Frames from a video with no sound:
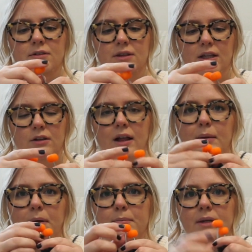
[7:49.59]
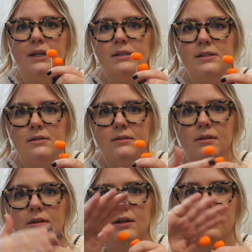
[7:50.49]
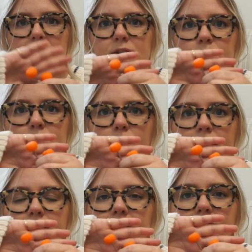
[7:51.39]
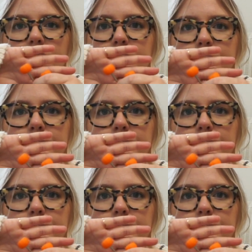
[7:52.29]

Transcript: They look like pumpkins. This was one of the